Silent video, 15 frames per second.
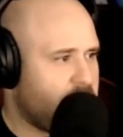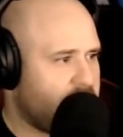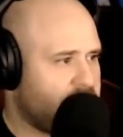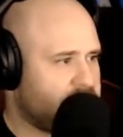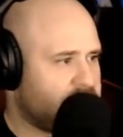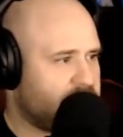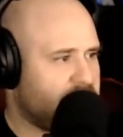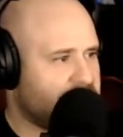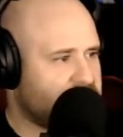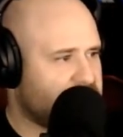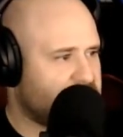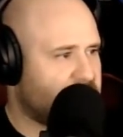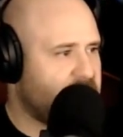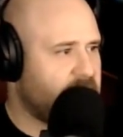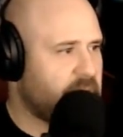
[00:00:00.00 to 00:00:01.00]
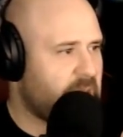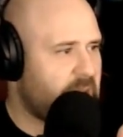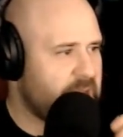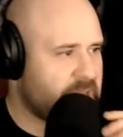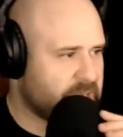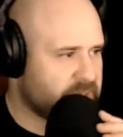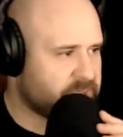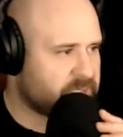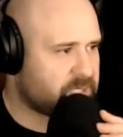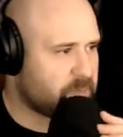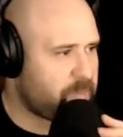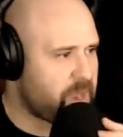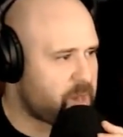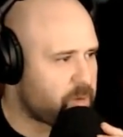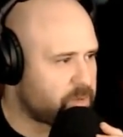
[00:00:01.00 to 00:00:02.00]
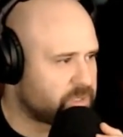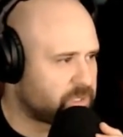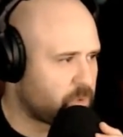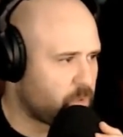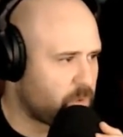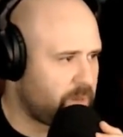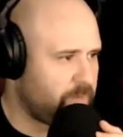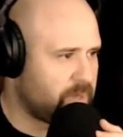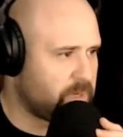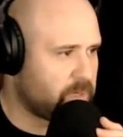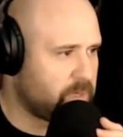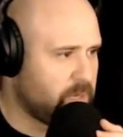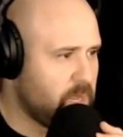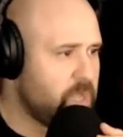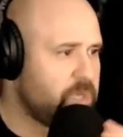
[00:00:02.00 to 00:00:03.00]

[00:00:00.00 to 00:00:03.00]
And it's this. He likens the Paris Agreement